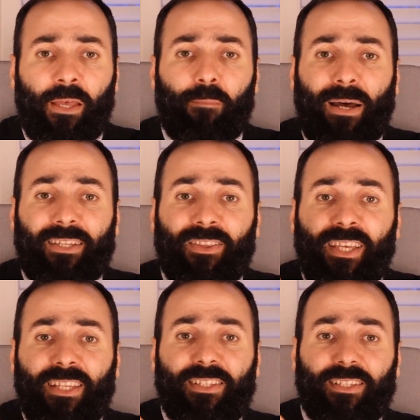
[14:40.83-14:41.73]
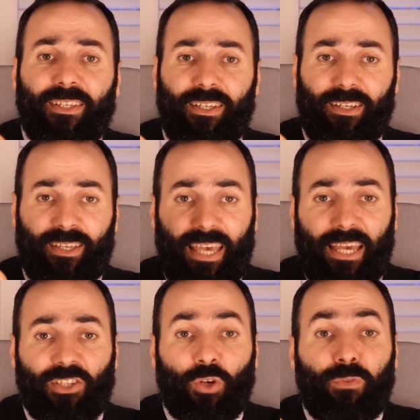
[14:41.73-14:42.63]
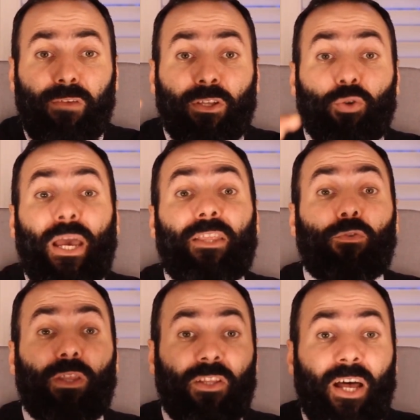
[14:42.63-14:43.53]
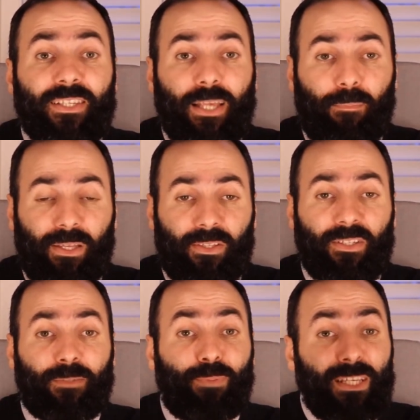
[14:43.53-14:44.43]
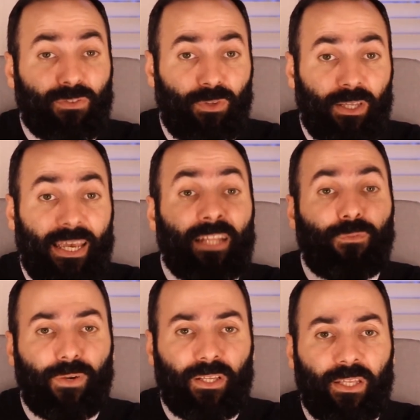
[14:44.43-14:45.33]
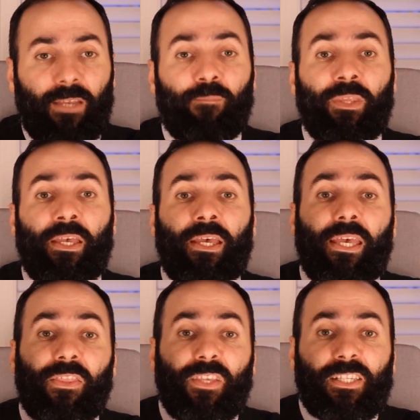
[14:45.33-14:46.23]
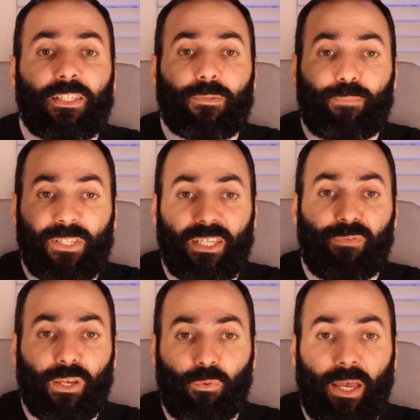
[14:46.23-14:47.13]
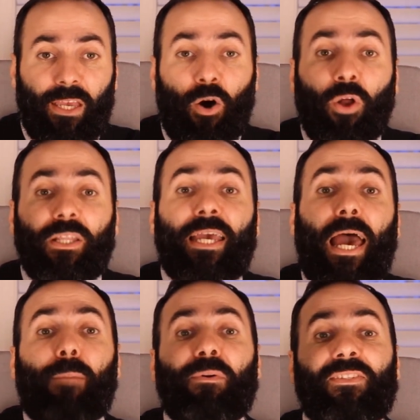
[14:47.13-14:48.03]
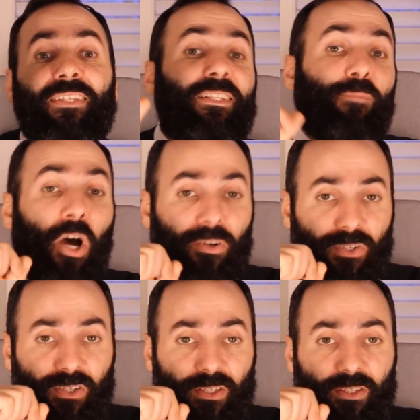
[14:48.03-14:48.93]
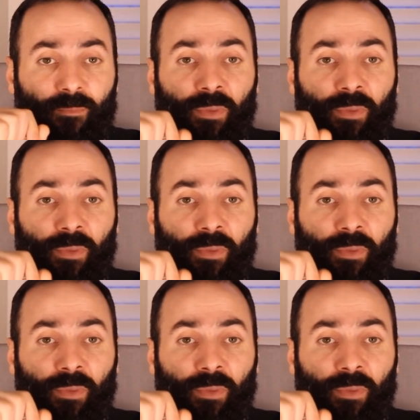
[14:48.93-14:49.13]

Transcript: But this uh, case of living together with non-submitters peacefully and freely in this specific way only happens in democracies,